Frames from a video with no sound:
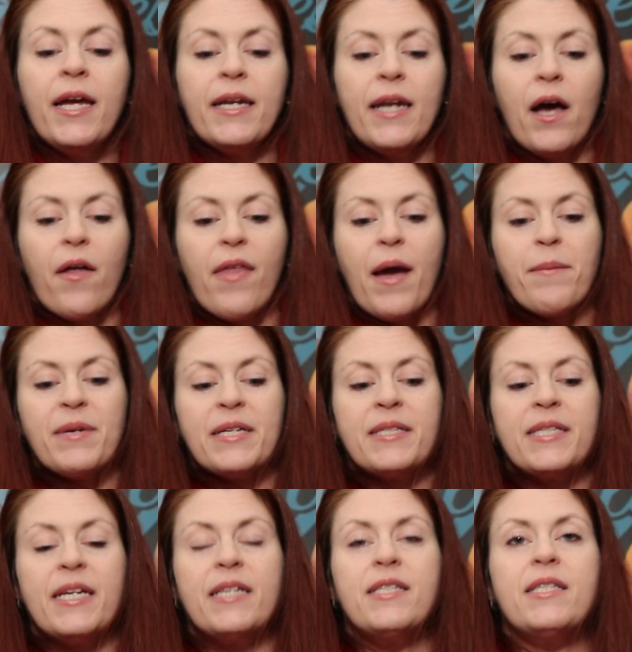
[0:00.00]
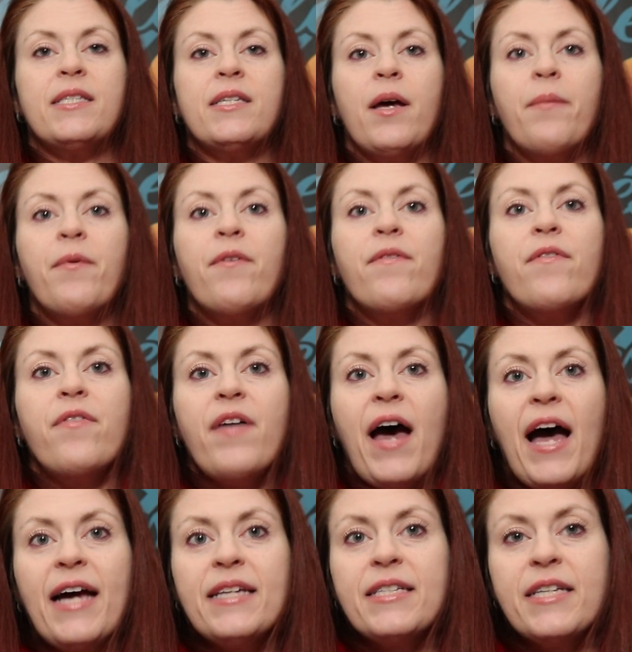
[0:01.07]
Now, that being said, some of
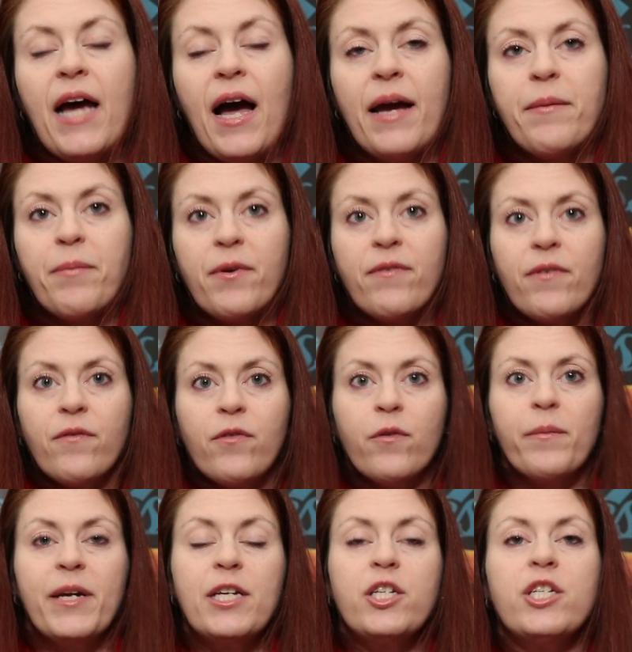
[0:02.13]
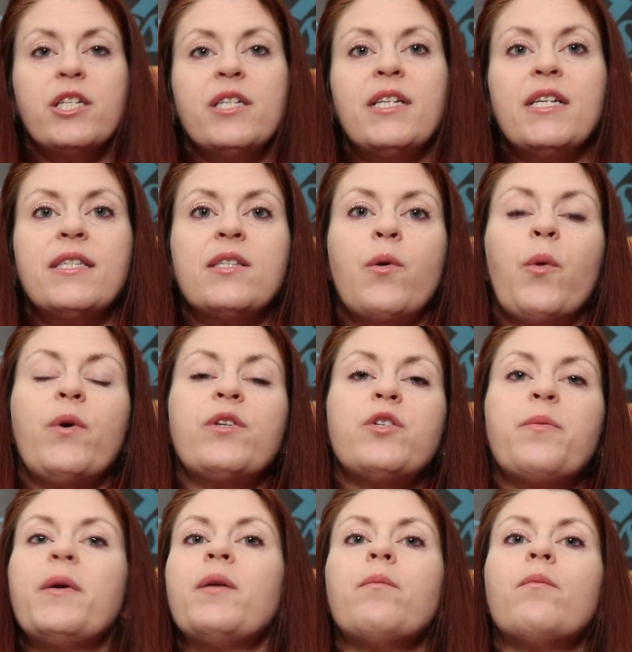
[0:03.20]
that type of information is going
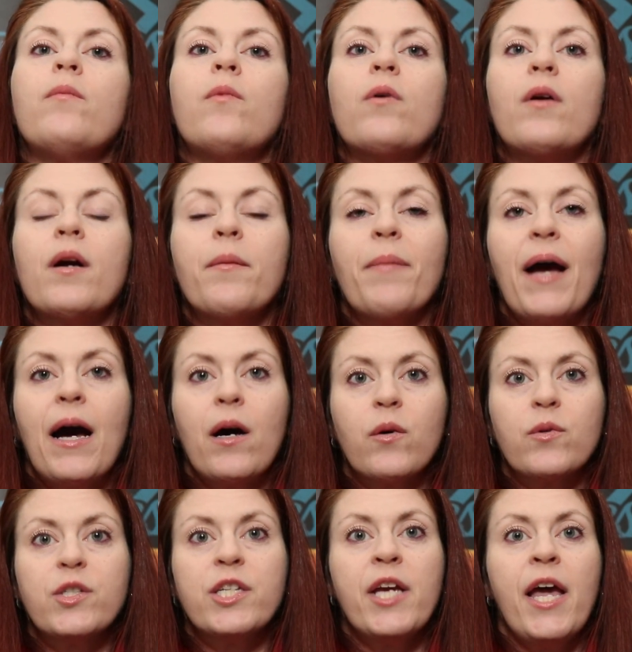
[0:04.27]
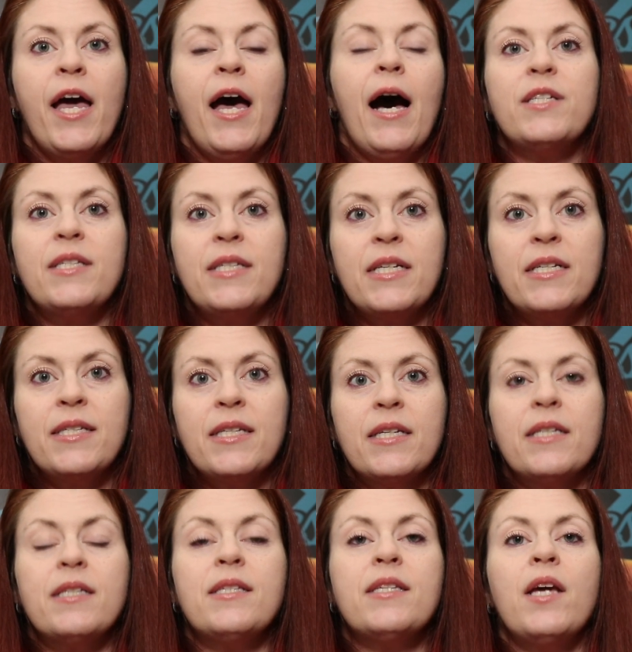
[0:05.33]
to be more about
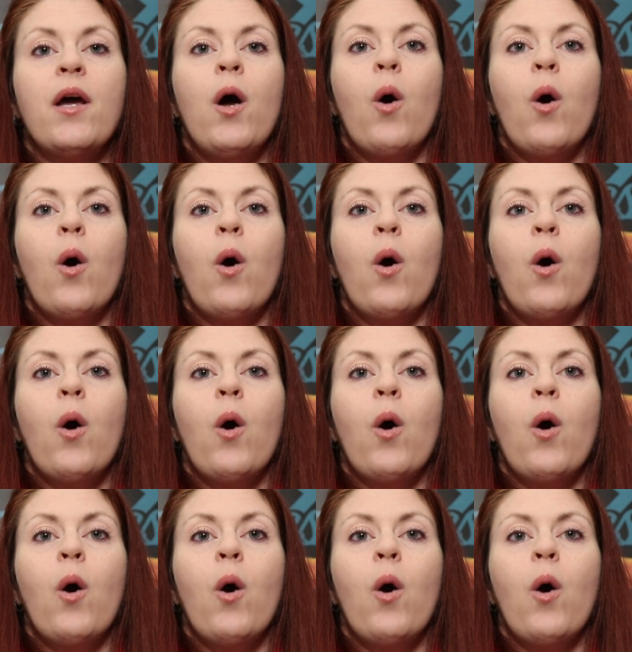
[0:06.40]
diseases,